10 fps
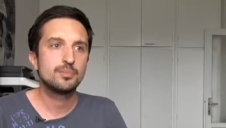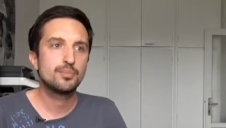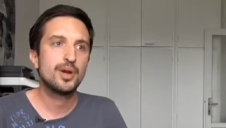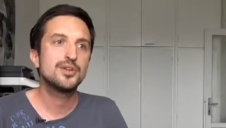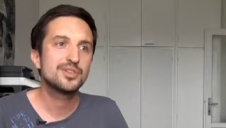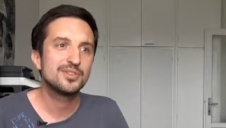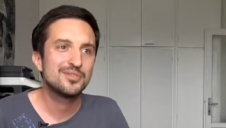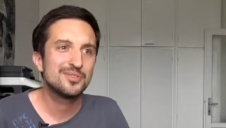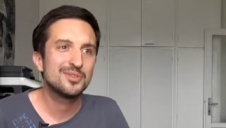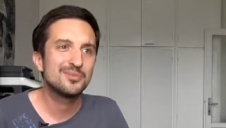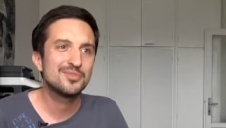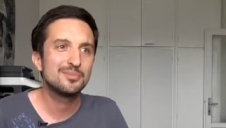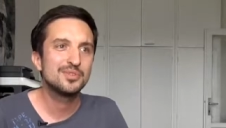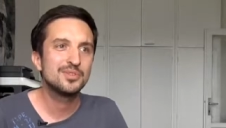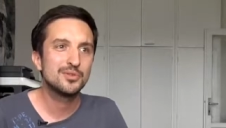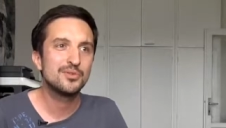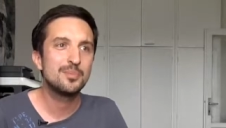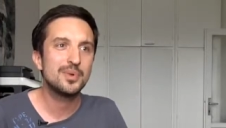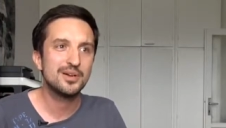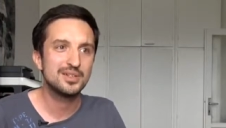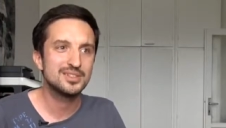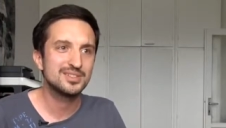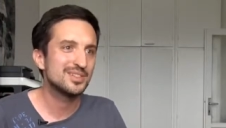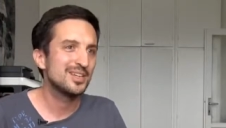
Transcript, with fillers: pressure from the non-Roma parents,